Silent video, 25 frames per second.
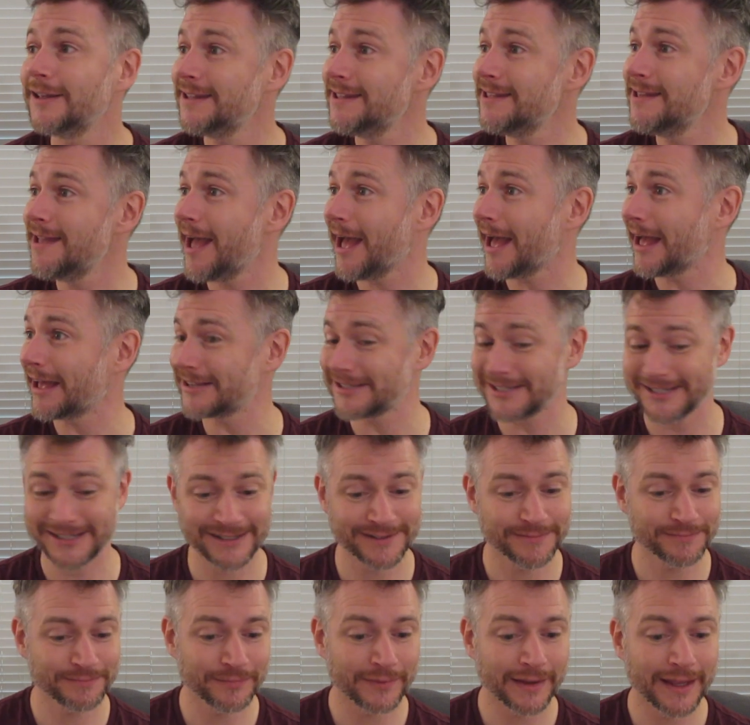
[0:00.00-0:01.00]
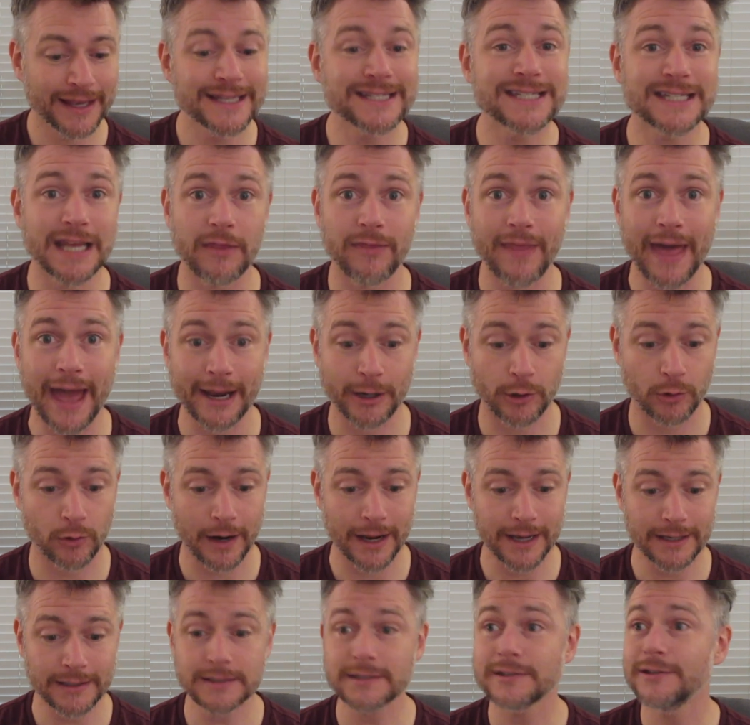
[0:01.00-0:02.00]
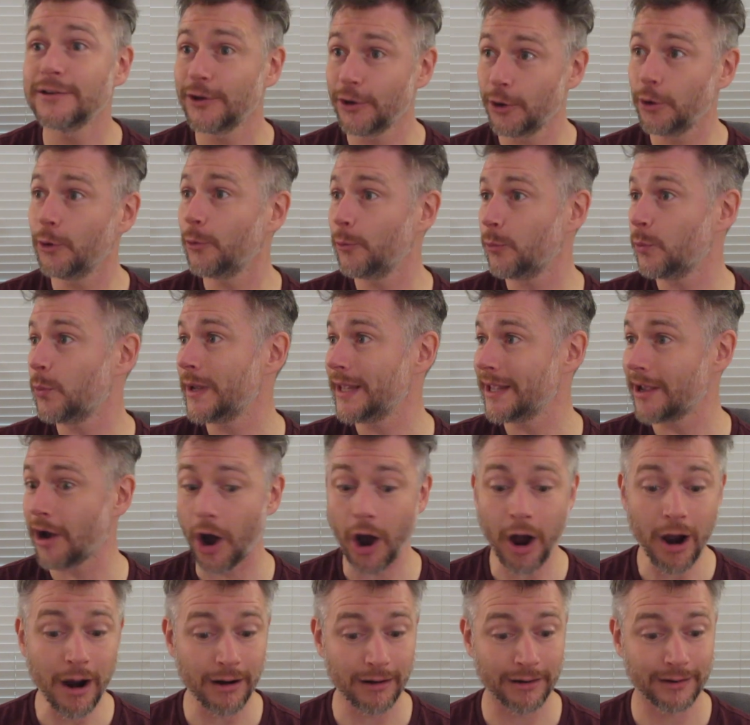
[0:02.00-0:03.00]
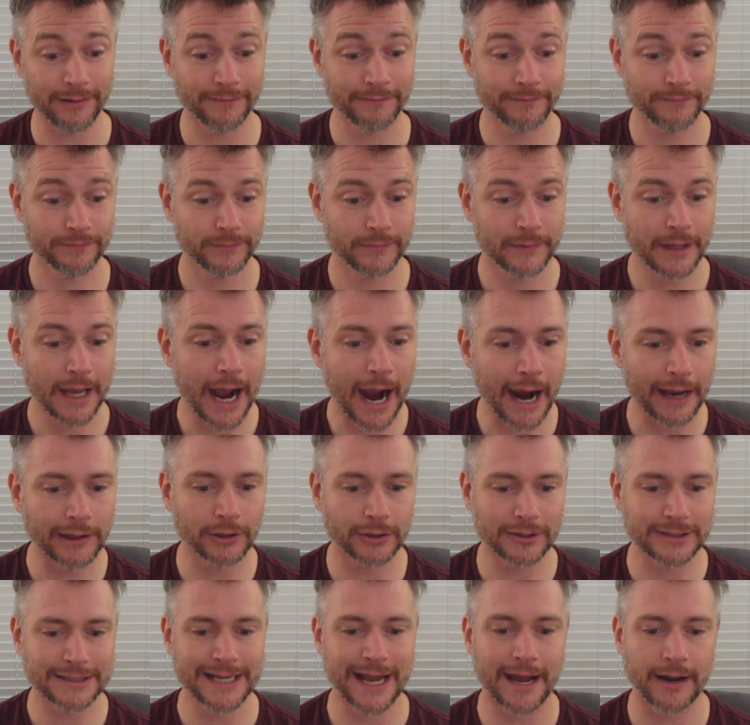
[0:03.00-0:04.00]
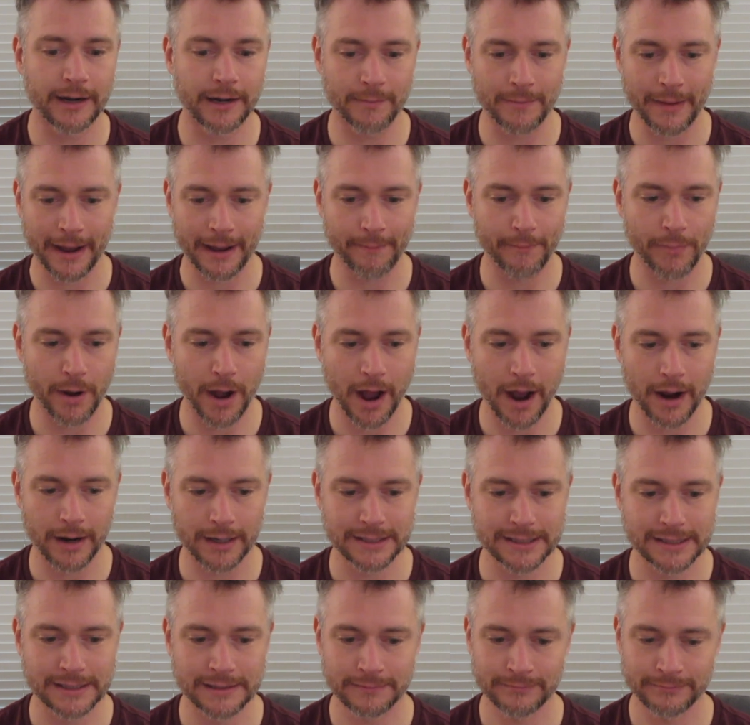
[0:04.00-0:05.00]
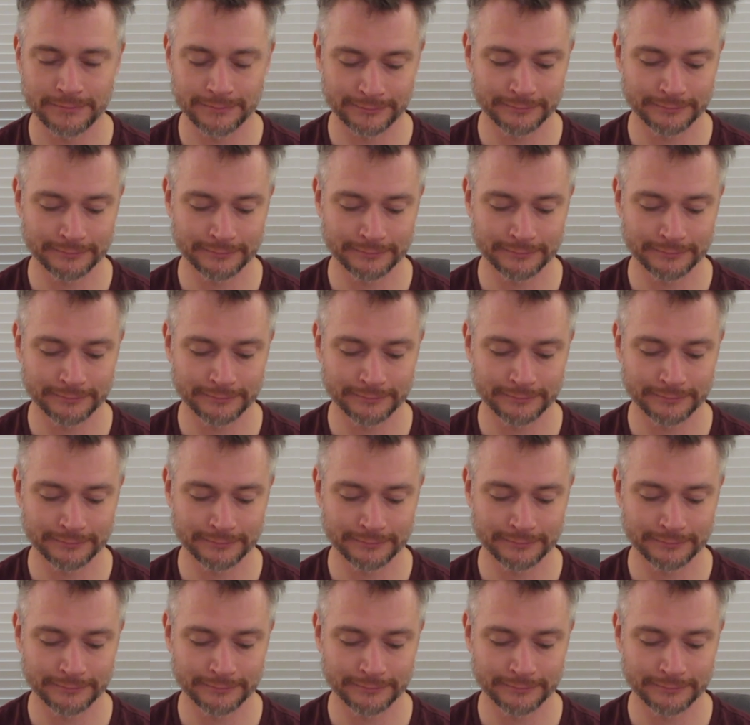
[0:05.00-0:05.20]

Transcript: Yes, said that Grace. We are. I looked down at my box.